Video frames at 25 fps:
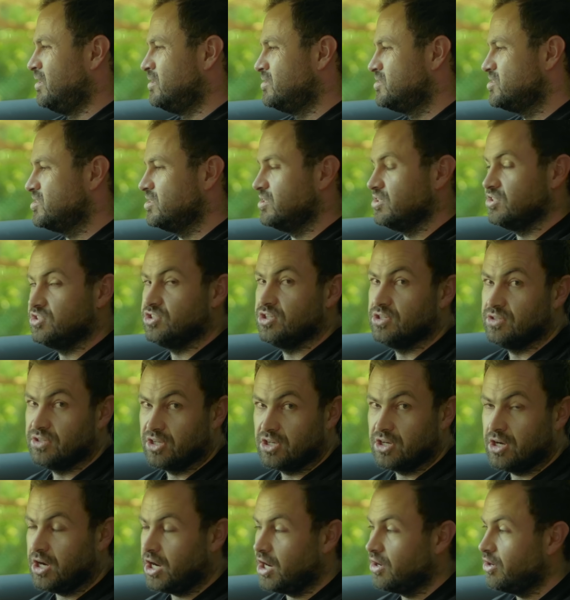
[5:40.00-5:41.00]
Just need to turn the
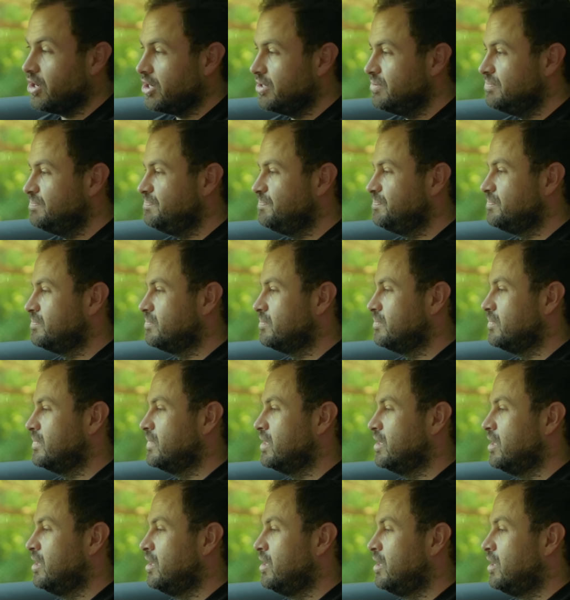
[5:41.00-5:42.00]
car on.
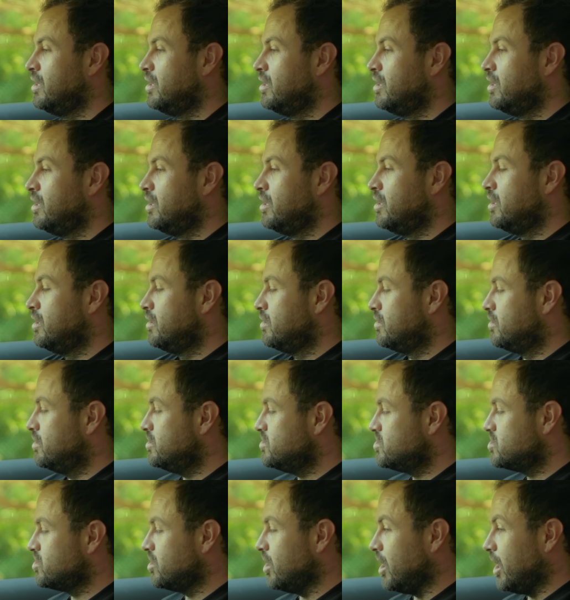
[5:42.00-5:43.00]

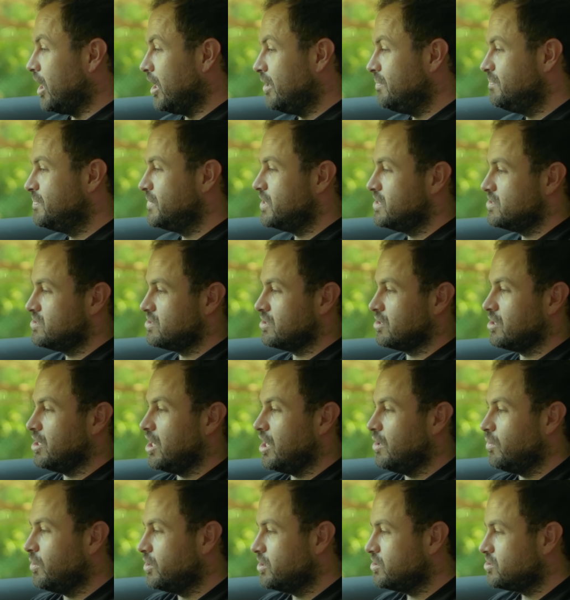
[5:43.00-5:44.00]
This car is the
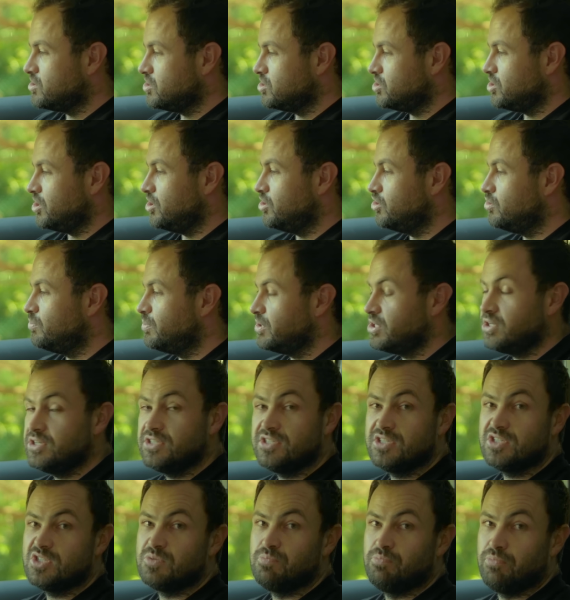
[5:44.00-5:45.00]
car I wanted to show you
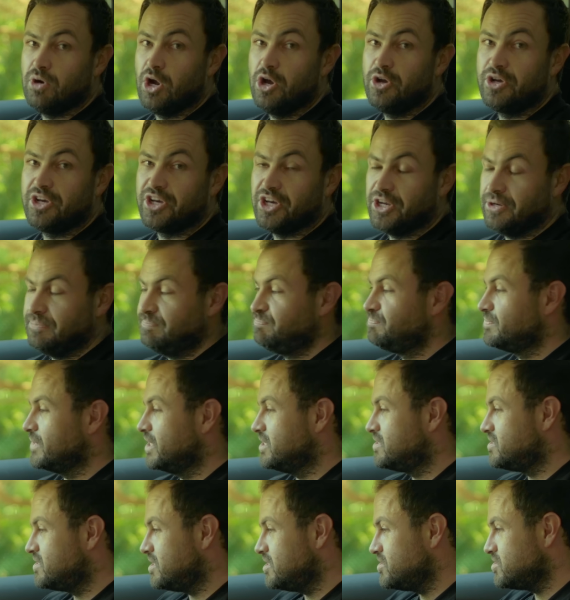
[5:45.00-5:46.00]
because it's broken.
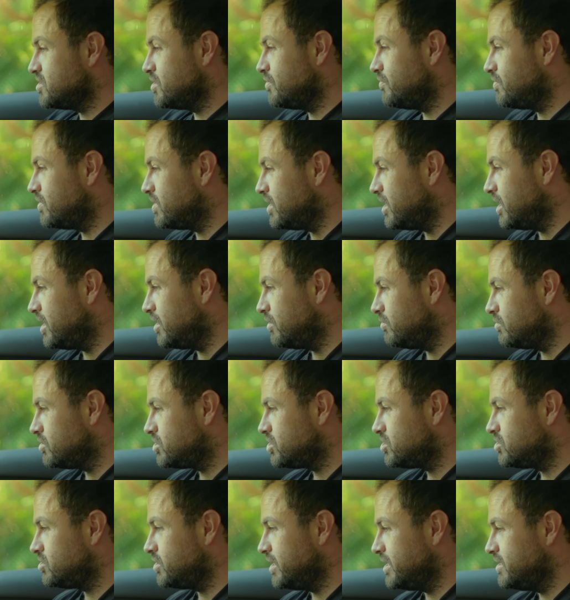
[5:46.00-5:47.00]
It says over there,
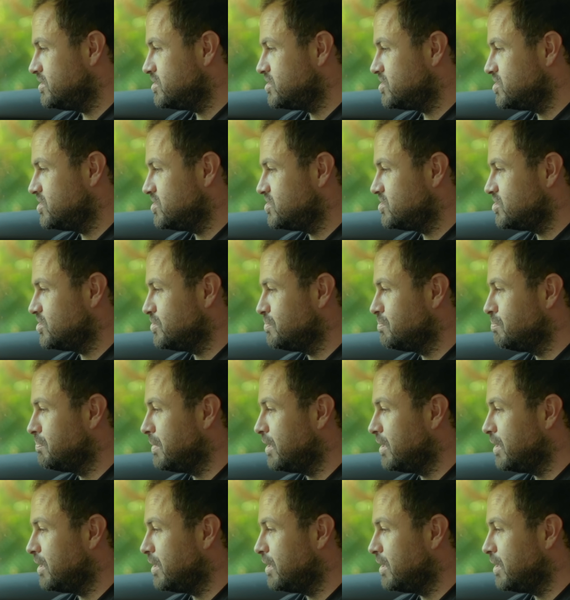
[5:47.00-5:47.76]
restraint system